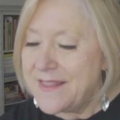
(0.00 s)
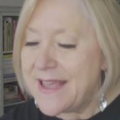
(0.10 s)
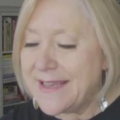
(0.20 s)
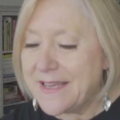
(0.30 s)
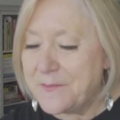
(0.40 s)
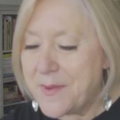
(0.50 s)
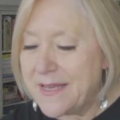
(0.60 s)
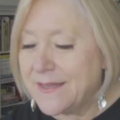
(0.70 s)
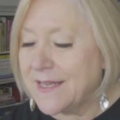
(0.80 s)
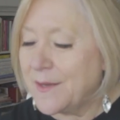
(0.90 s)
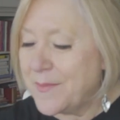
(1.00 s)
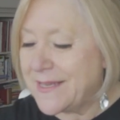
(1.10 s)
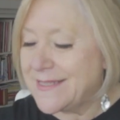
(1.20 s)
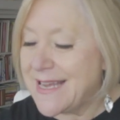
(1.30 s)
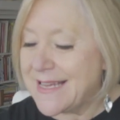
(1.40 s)
They can be a little
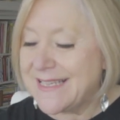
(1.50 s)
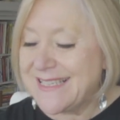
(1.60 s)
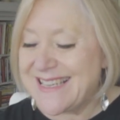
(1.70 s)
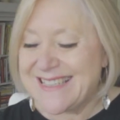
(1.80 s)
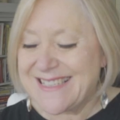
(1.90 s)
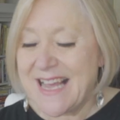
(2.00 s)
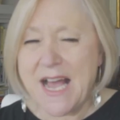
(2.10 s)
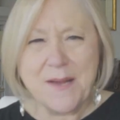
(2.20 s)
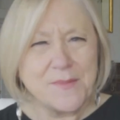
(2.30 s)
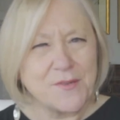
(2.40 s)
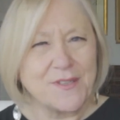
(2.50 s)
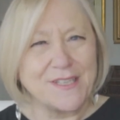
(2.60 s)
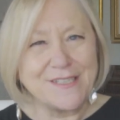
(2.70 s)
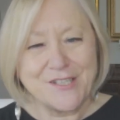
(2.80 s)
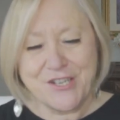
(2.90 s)
bit testy at times or a
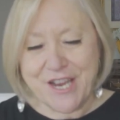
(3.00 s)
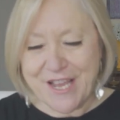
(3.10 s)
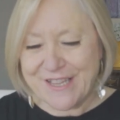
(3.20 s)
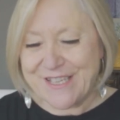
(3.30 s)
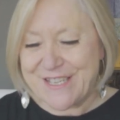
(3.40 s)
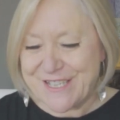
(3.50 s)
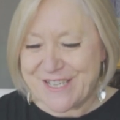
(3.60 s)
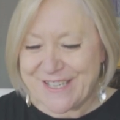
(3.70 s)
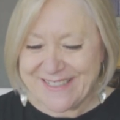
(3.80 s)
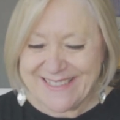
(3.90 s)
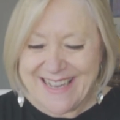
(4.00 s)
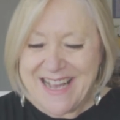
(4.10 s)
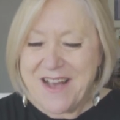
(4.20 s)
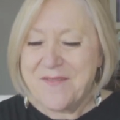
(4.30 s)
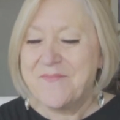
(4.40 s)
little challenging,
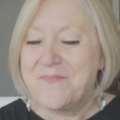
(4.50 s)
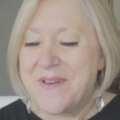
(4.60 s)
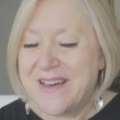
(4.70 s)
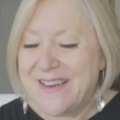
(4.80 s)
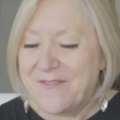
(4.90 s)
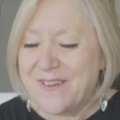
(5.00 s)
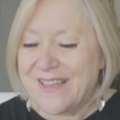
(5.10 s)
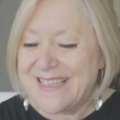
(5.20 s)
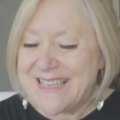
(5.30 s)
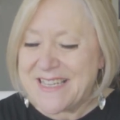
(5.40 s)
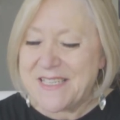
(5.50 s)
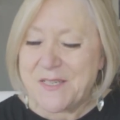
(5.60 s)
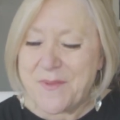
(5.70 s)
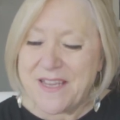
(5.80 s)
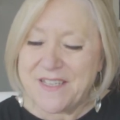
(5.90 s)
but it really does
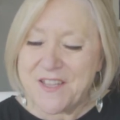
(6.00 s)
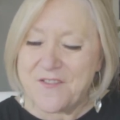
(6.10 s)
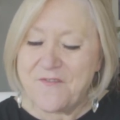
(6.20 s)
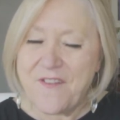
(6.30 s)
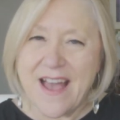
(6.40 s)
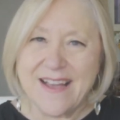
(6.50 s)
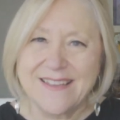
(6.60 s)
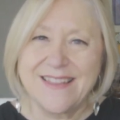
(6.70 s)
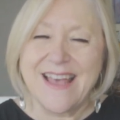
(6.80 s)
speak to the fact